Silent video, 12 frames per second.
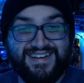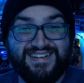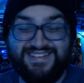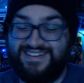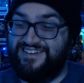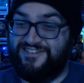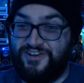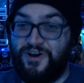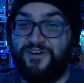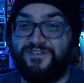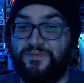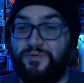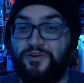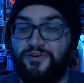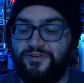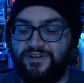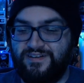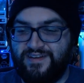she just talks to the
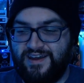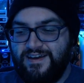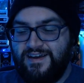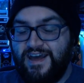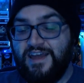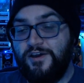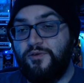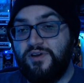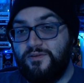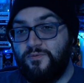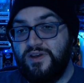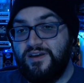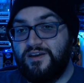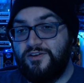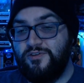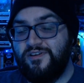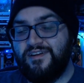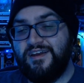Purrgil and is like, hey, yo, can we can
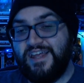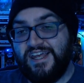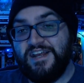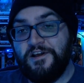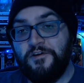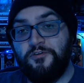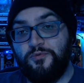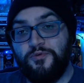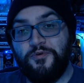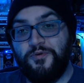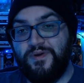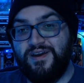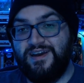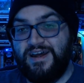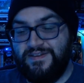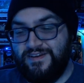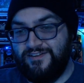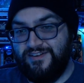you just like eat us real quick
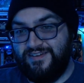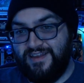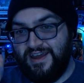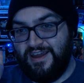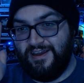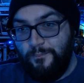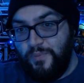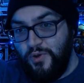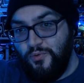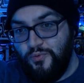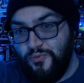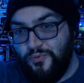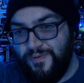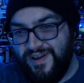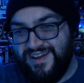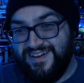and then just like. Pew! It's